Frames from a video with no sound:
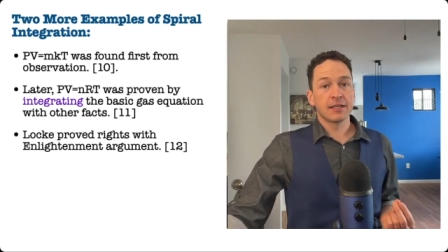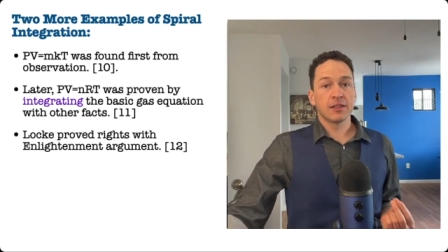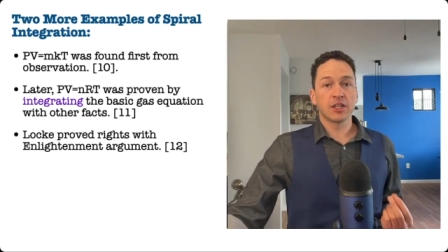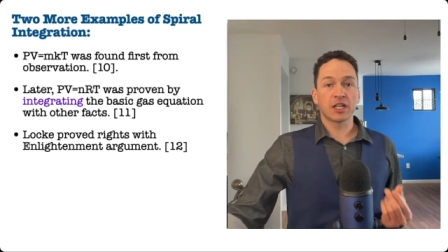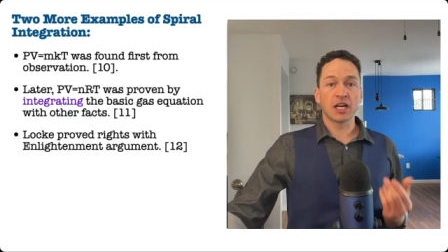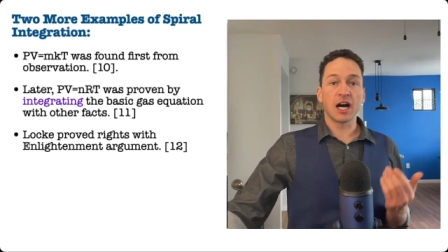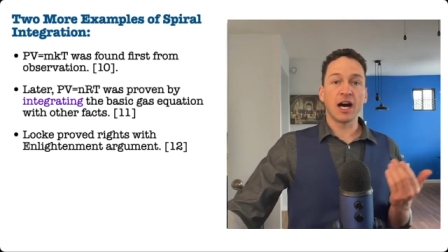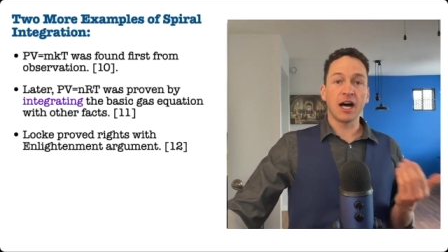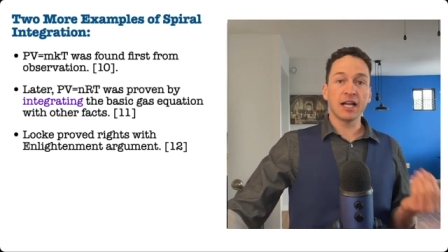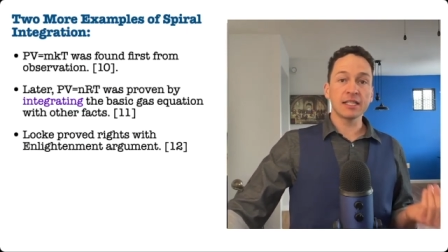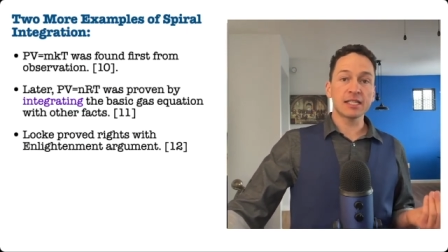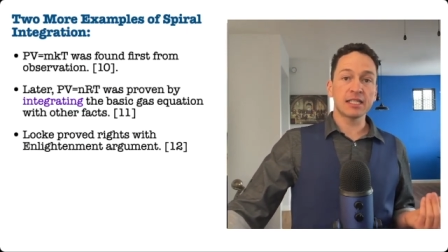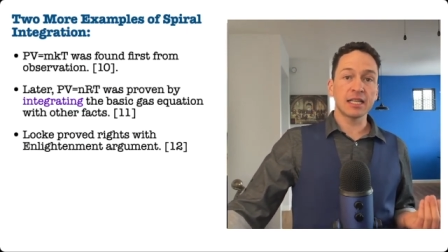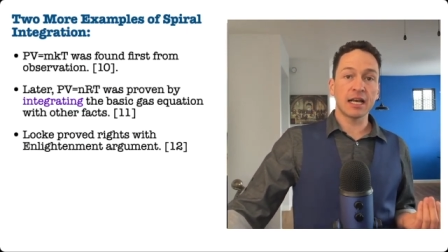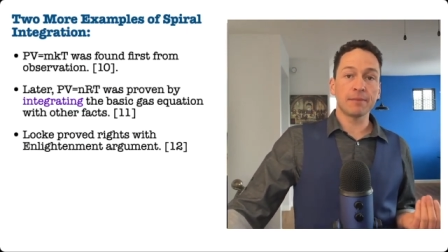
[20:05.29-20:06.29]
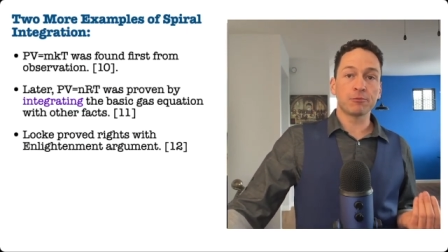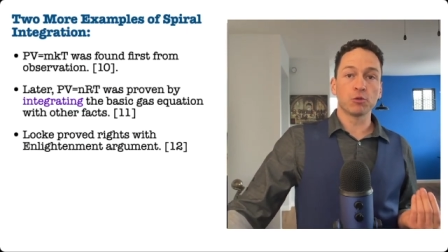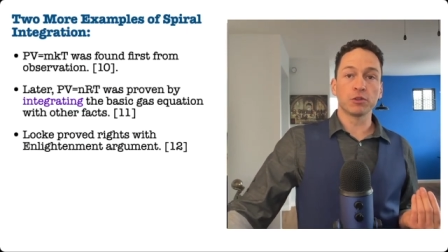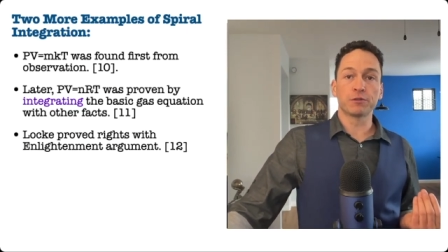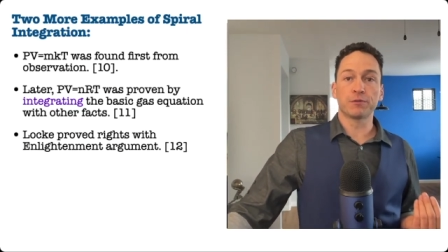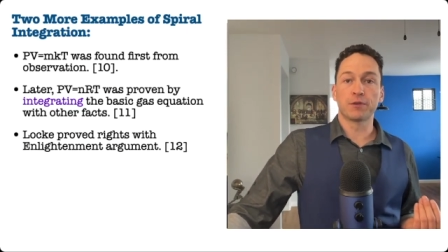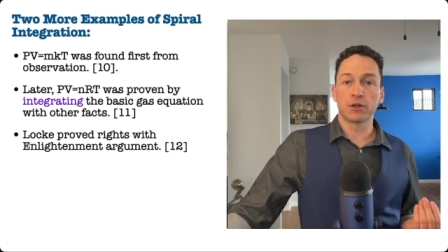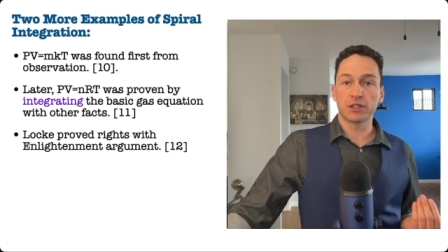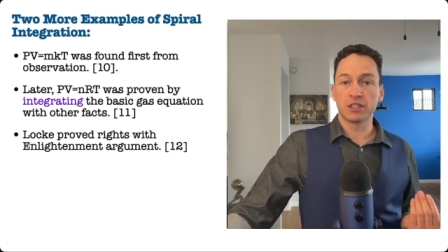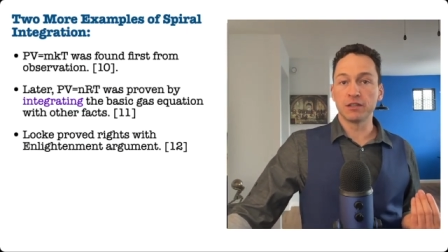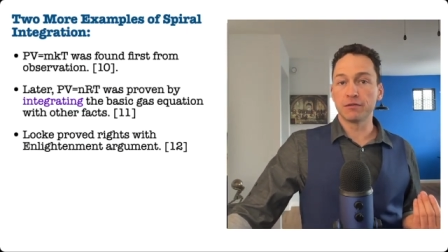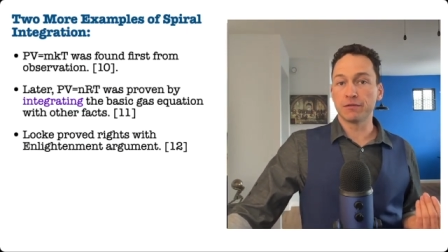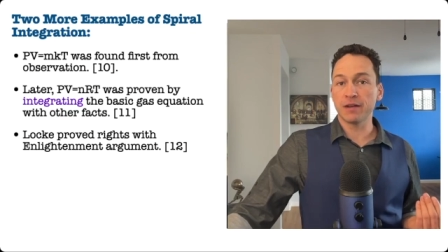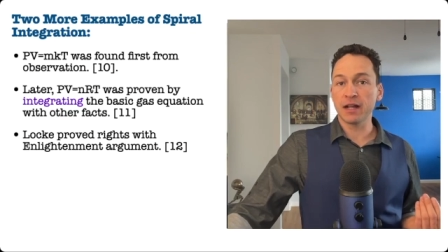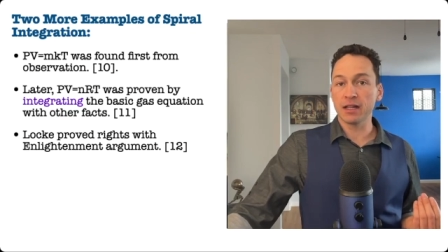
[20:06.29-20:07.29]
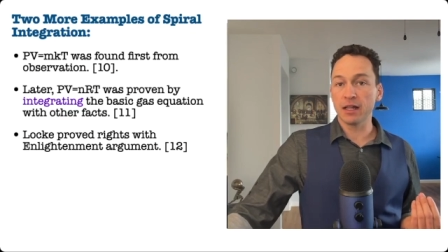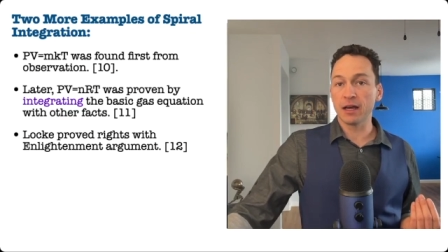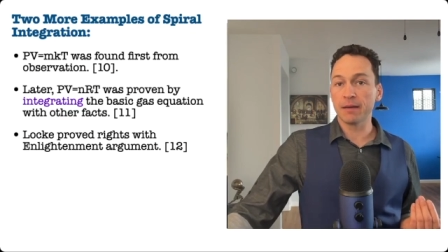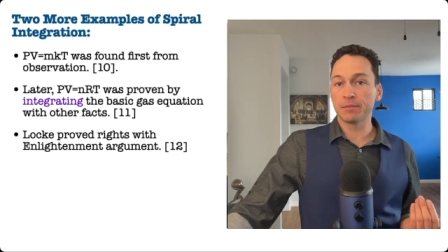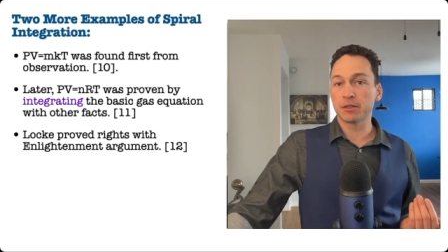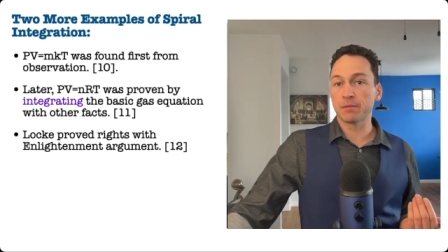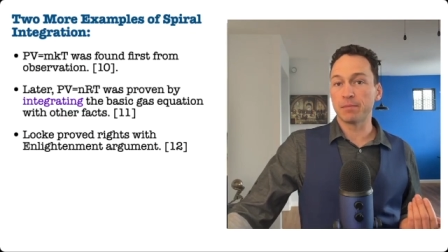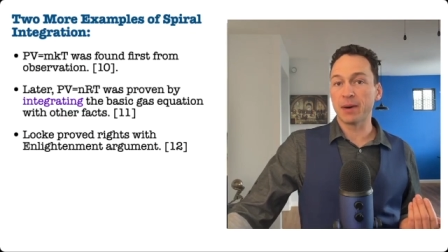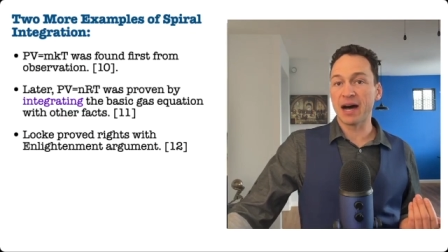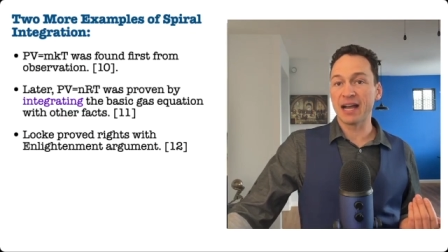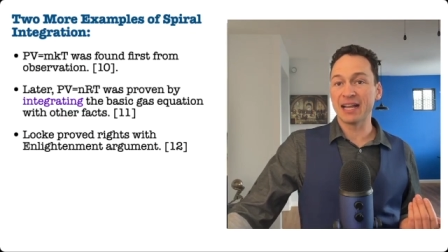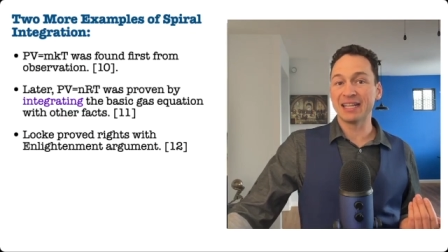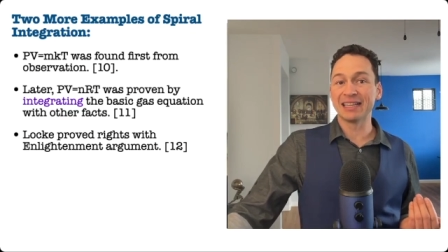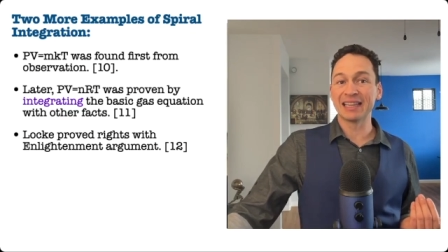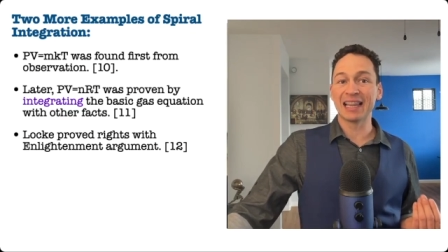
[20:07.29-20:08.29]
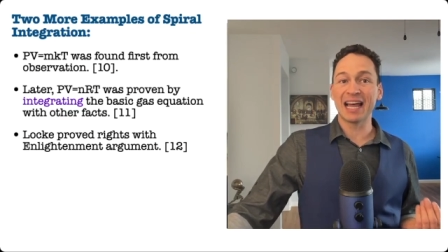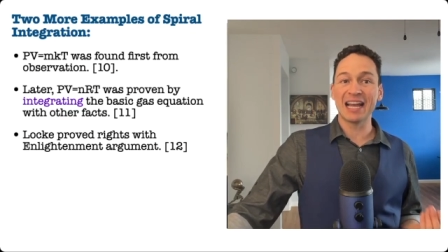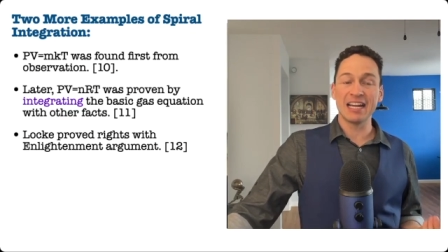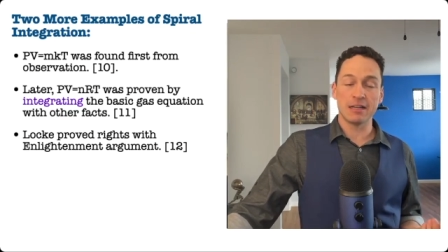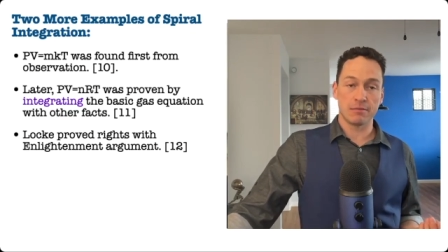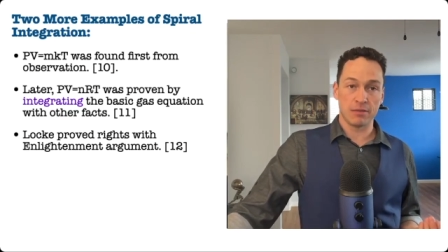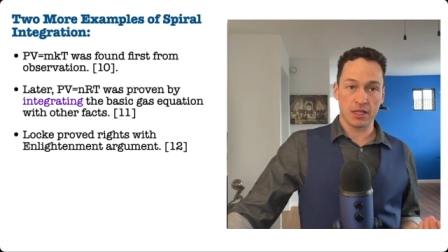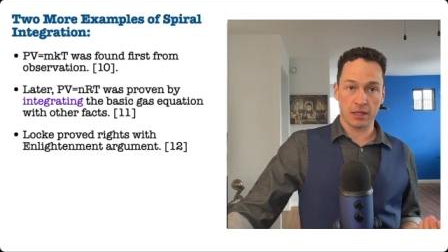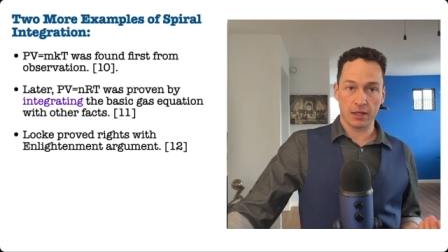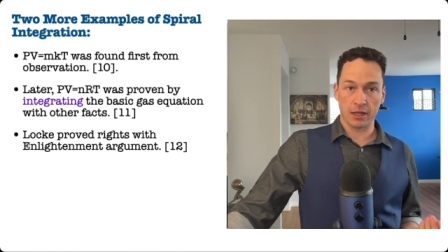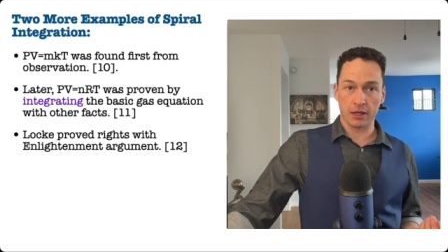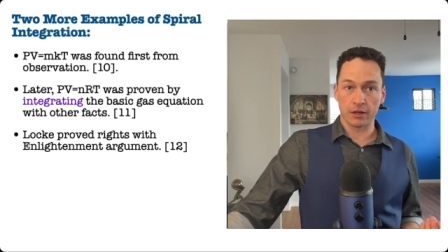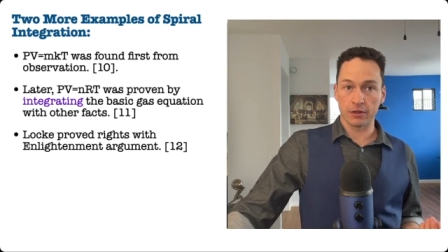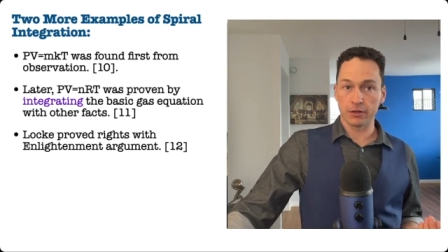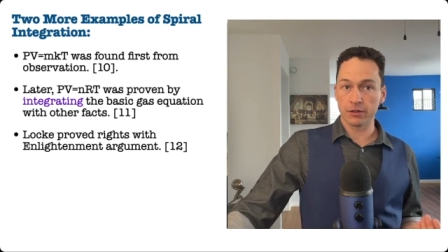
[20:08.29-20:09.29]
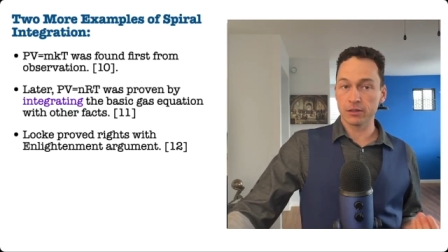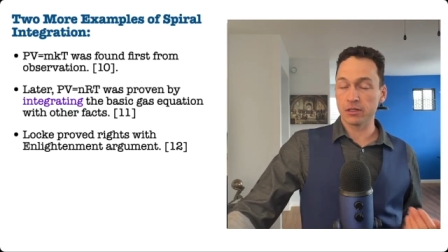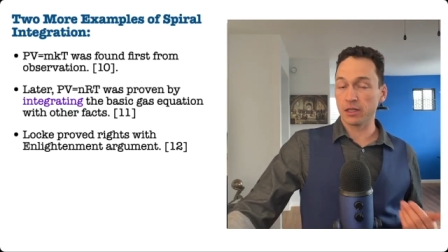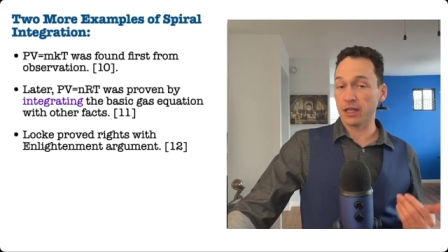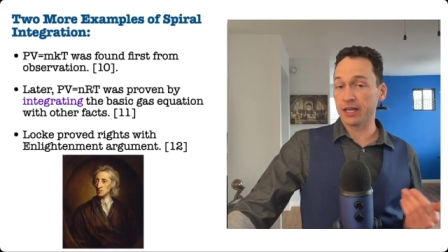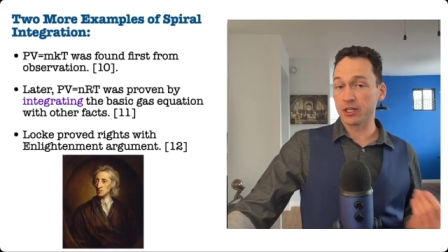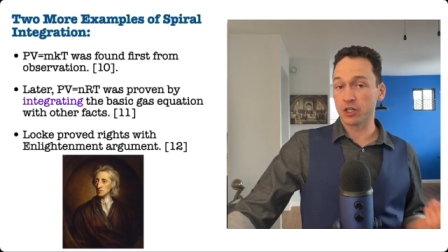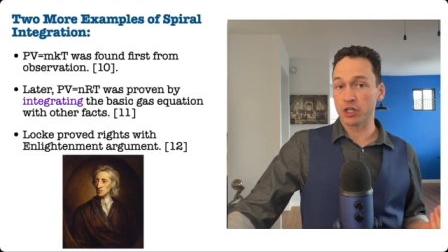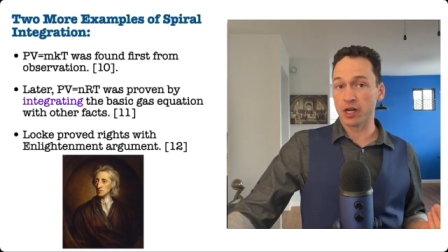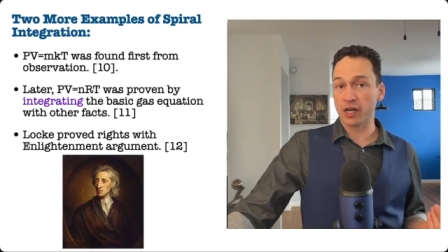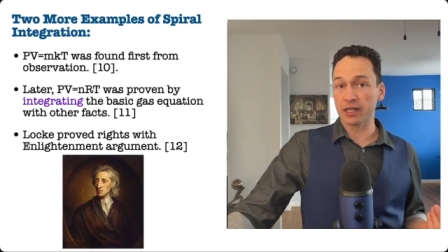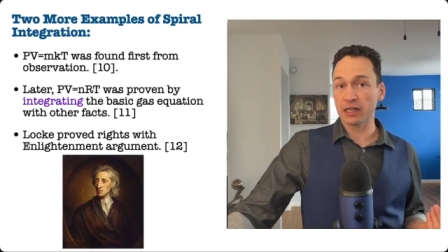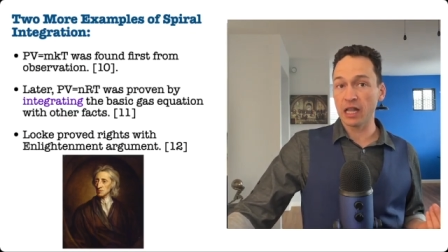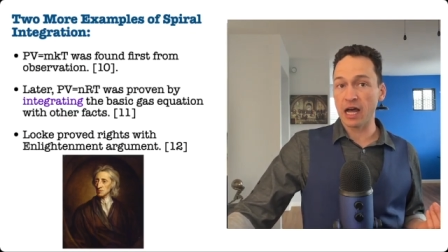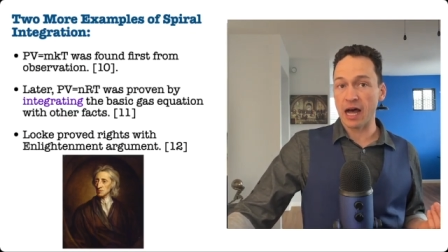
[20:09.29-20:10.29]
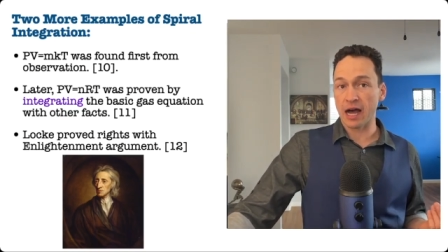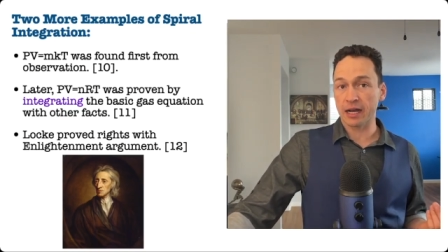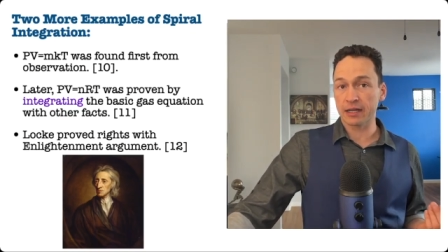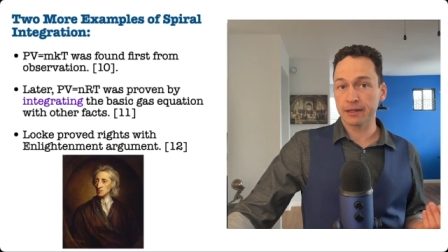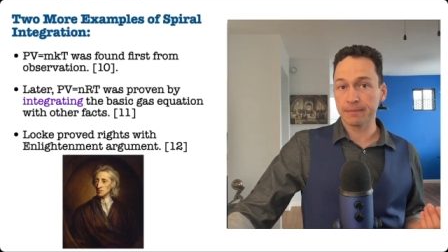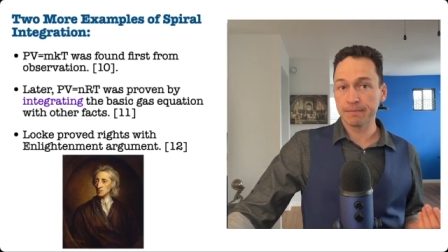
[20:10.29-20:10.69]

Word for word: the concept was first developed by Enlightenment thinkers like John Locke.